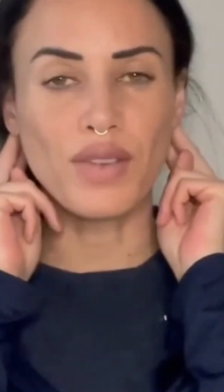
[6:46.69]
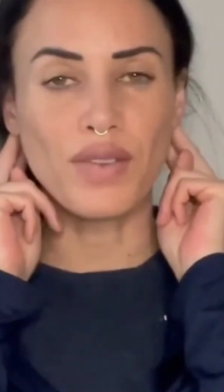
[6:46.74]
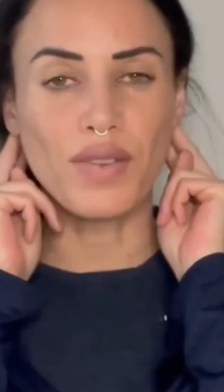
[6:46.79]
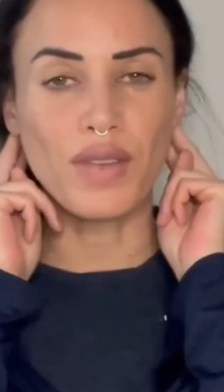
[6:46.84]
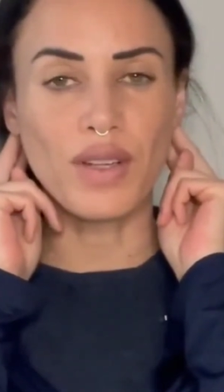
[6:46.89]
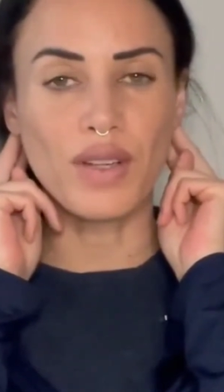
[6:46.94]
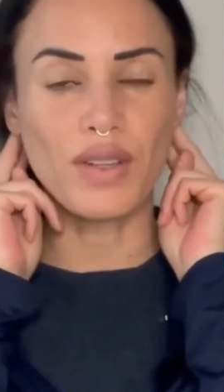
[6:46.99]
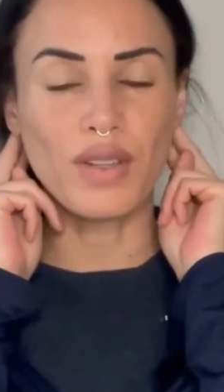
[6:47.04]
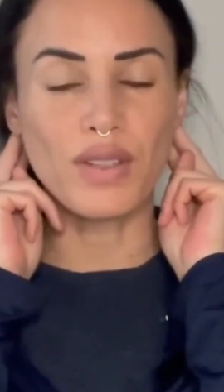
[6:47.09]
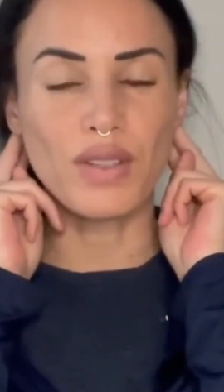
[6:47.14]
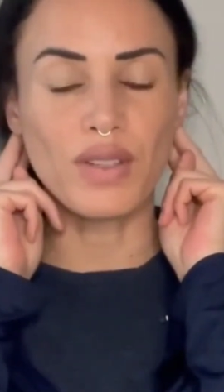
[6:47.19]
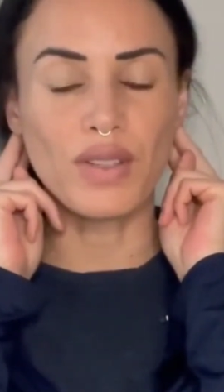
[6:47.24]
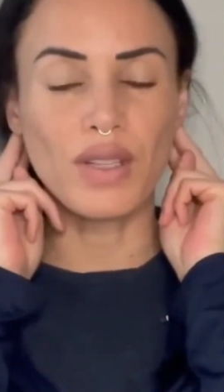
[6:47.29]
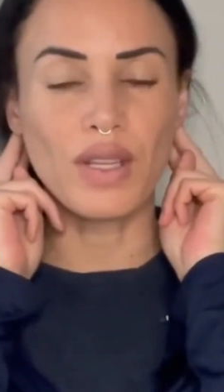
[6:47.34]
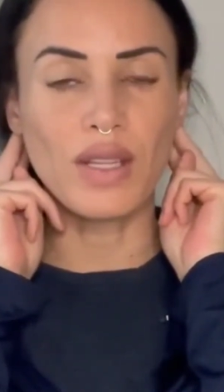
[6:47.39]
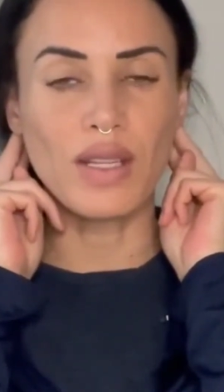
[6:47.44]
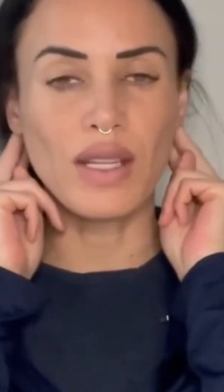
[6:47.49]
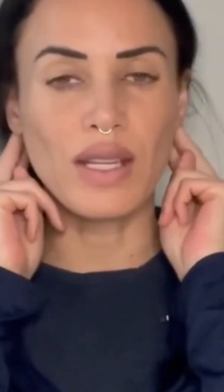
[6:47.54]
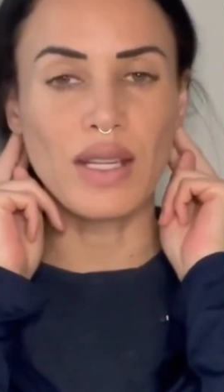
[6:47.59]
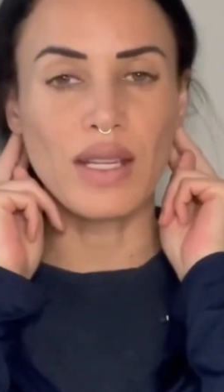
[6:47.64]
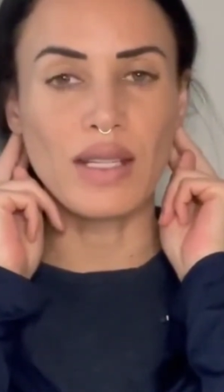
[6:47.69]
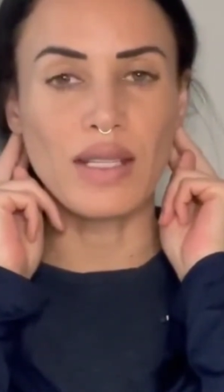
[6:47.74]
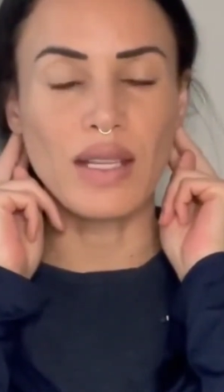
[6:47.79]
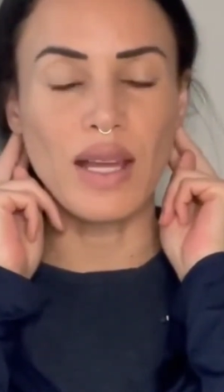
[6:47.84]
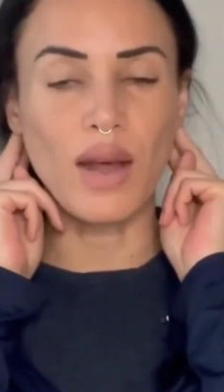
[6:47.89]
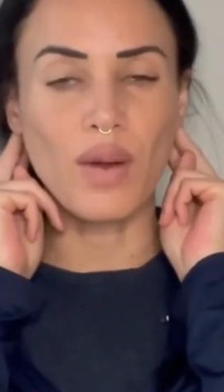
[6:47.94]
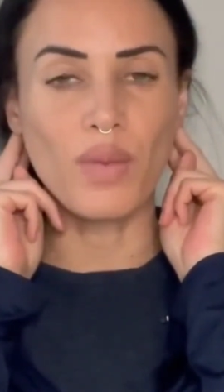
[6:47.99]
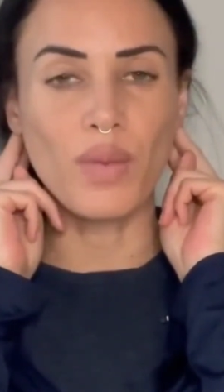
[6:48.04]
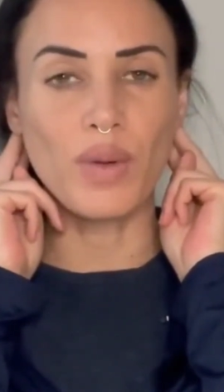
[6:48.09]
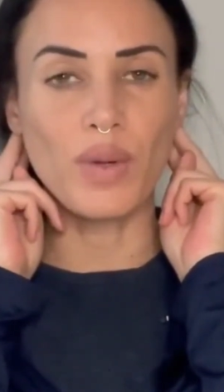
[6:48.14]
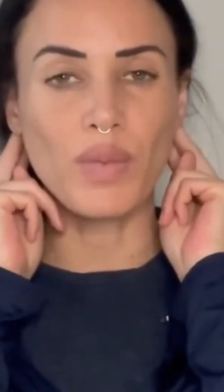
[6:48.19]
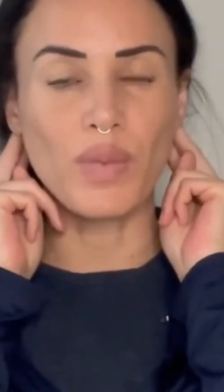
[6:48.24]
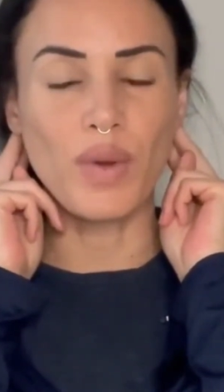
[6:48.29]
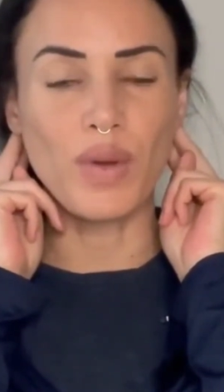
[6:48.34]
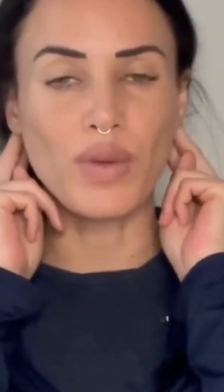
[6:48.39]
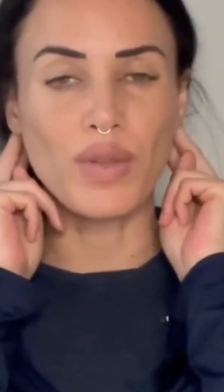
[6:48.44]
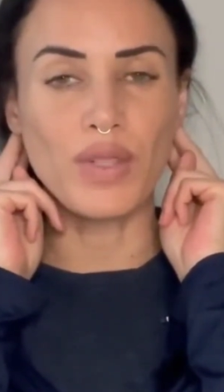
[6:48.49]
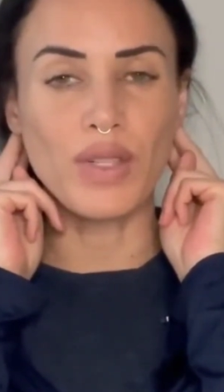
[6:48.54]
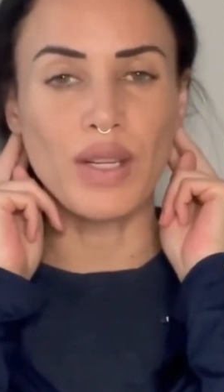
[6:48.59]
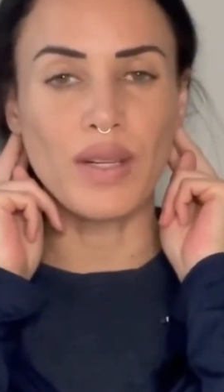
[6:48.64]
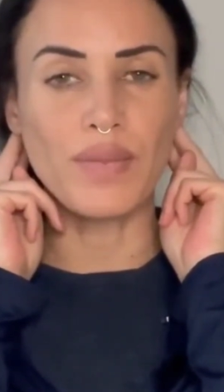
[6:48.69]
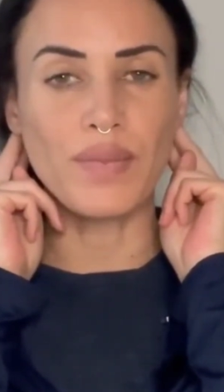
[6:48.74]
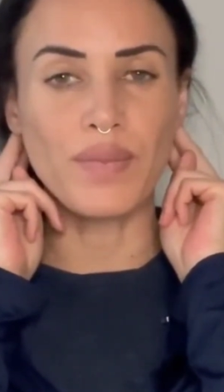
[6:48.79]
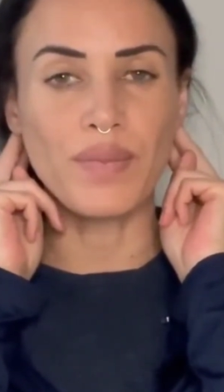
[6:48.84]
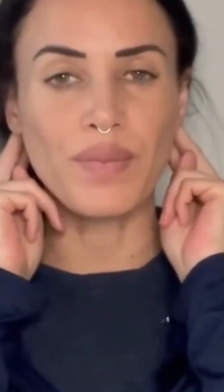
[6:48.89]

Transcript: fingers in a downward motion,